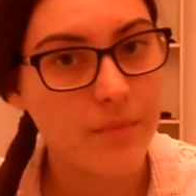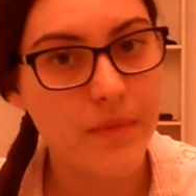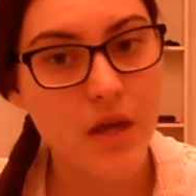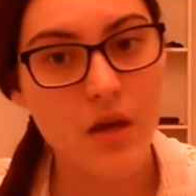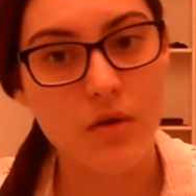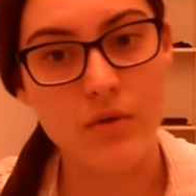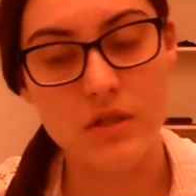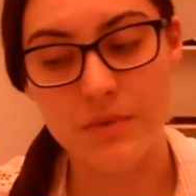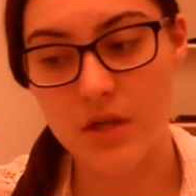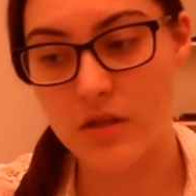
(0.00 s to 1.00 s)
home
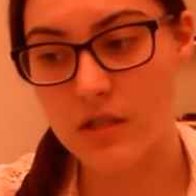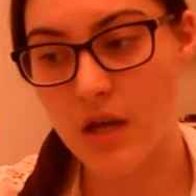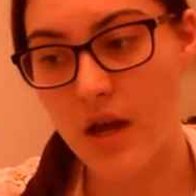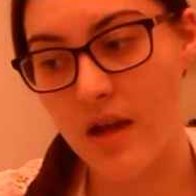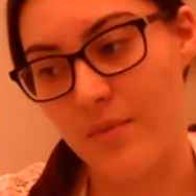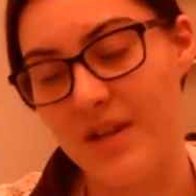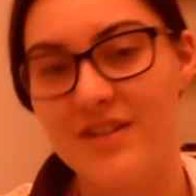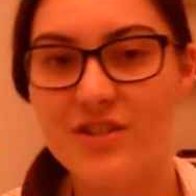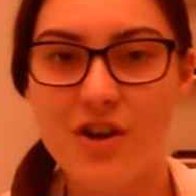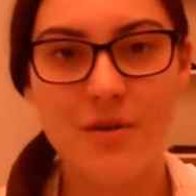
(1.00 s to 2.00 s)
was because I
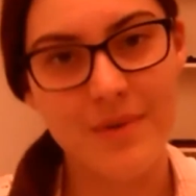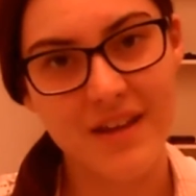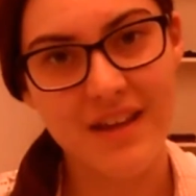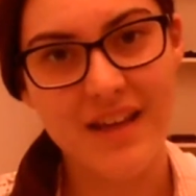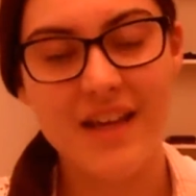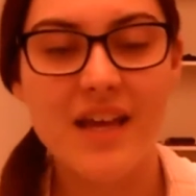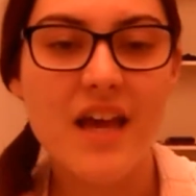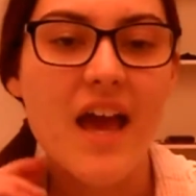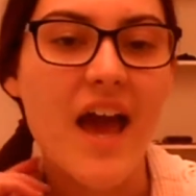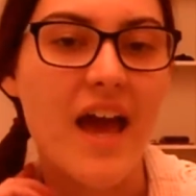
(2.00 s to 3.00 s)
went shopping.
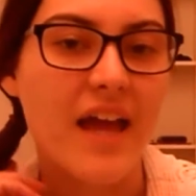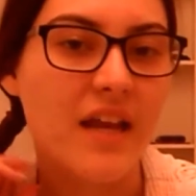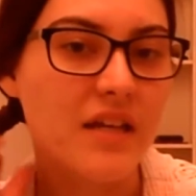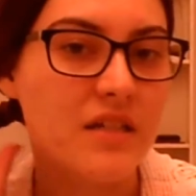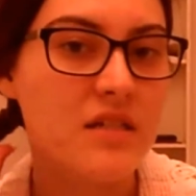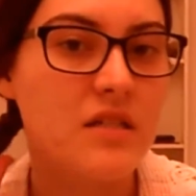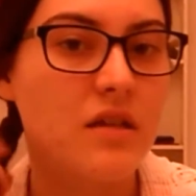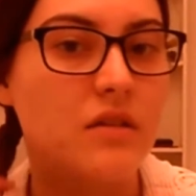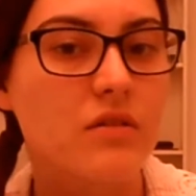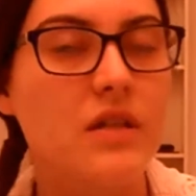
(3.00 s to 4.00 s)
And
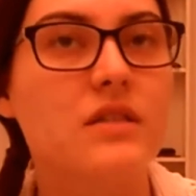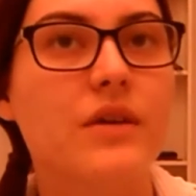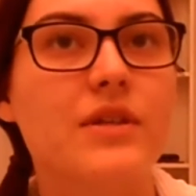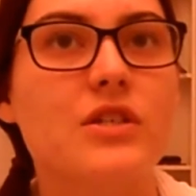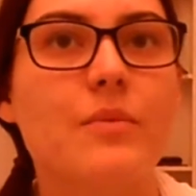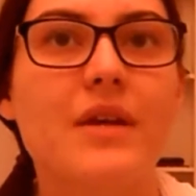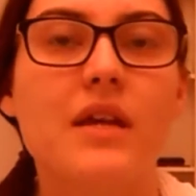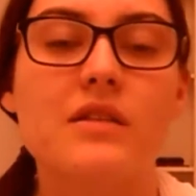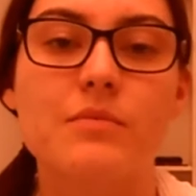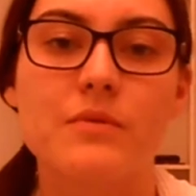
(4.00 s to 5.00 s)
the reason I went shopping
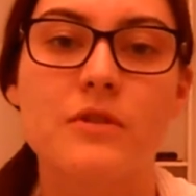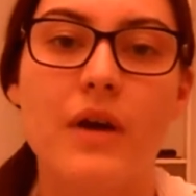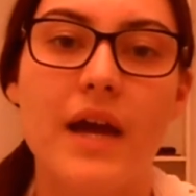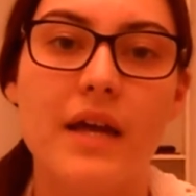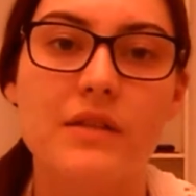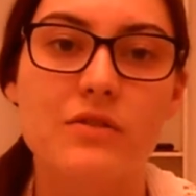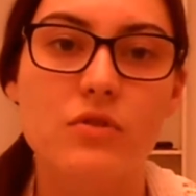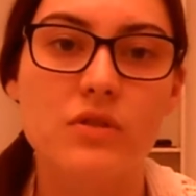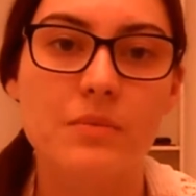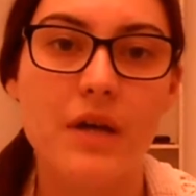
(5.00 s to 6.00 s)
is so I had
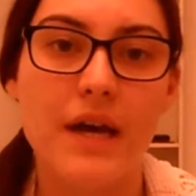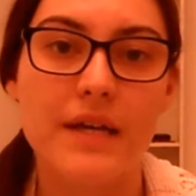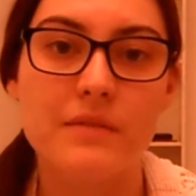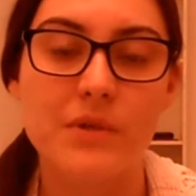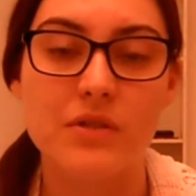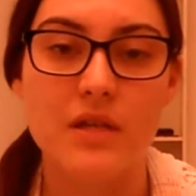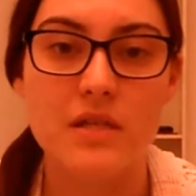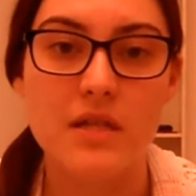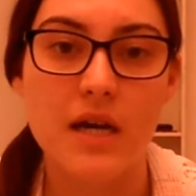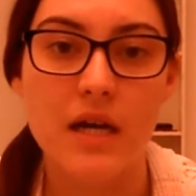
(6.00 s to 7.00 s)
school supplies, because I
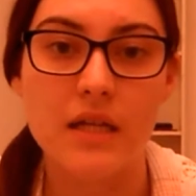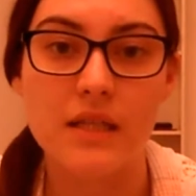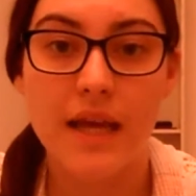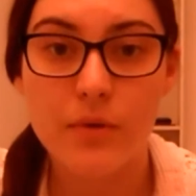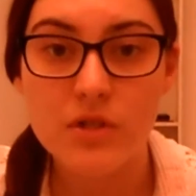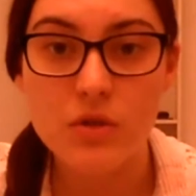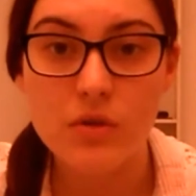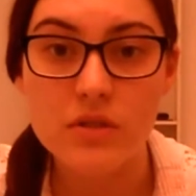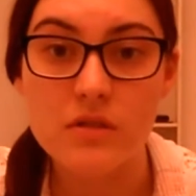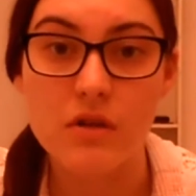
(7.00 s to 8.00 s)
start language
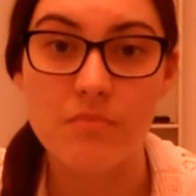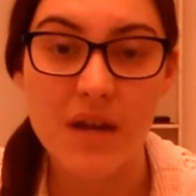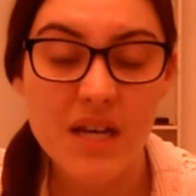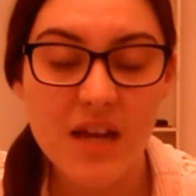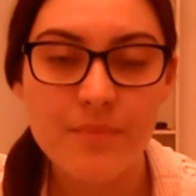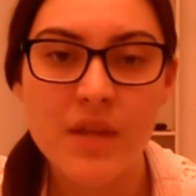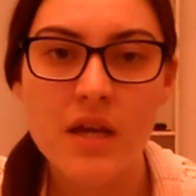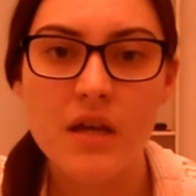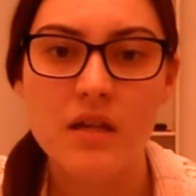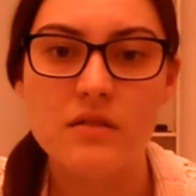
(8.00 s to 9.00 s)
courses on Monday.
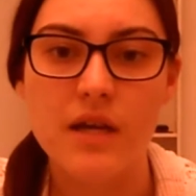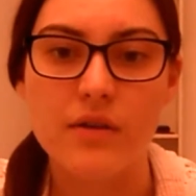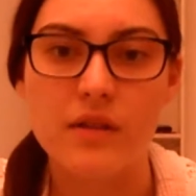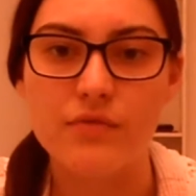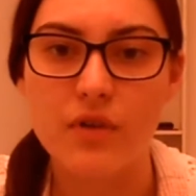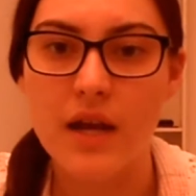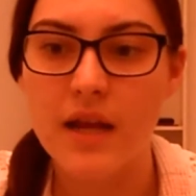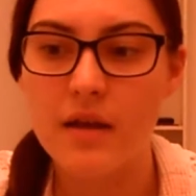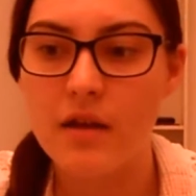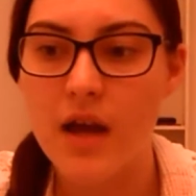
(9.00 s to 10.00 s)
It's currently
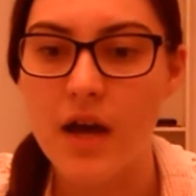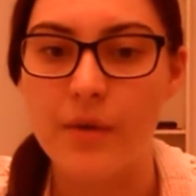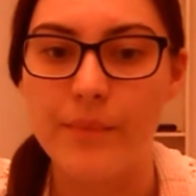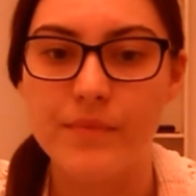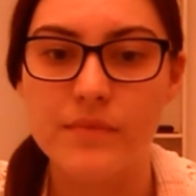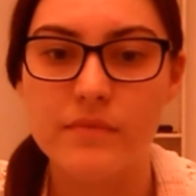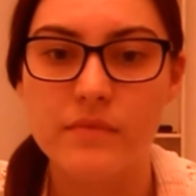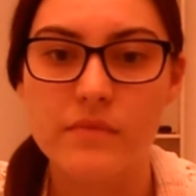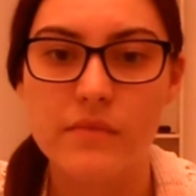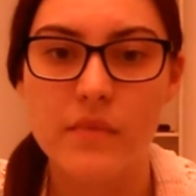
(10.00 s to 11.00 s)
Friday,
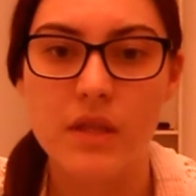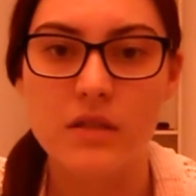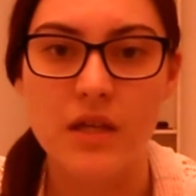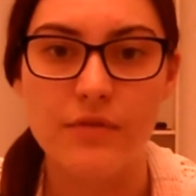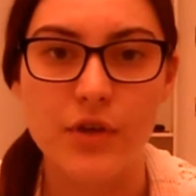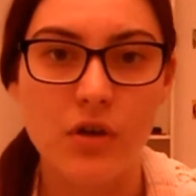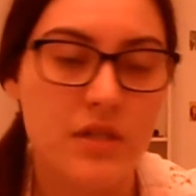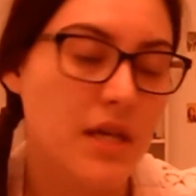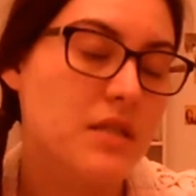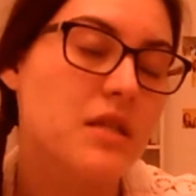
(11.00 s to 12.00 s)
to give you
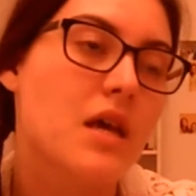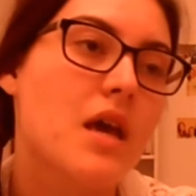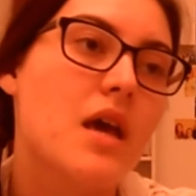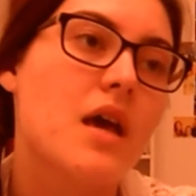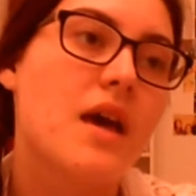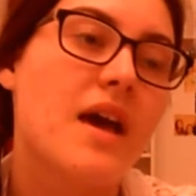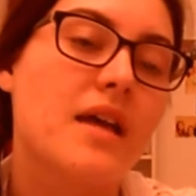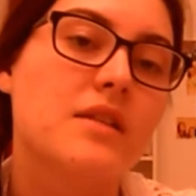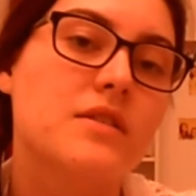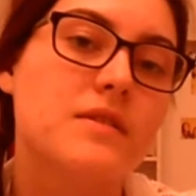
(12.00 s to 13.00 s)
context.
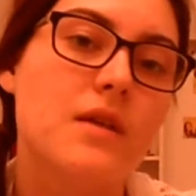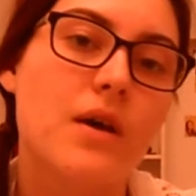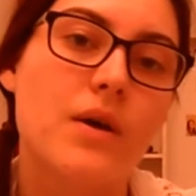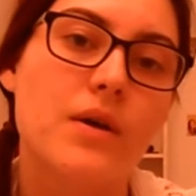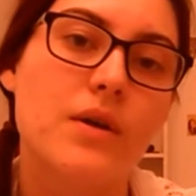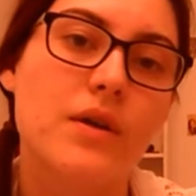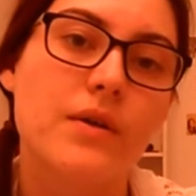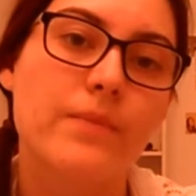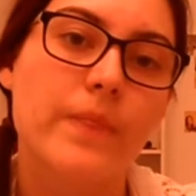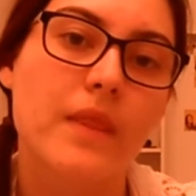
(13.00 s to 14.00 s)
And so
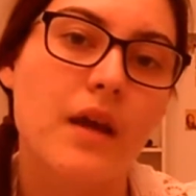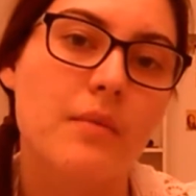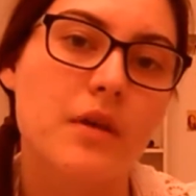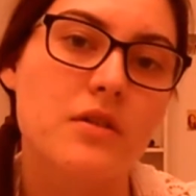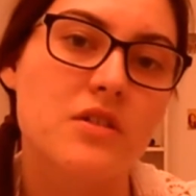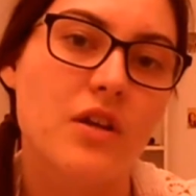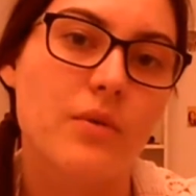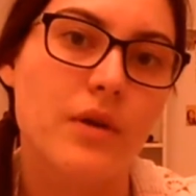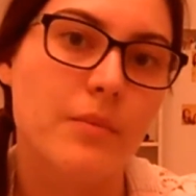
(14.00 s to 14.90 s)
I'm going to show you what I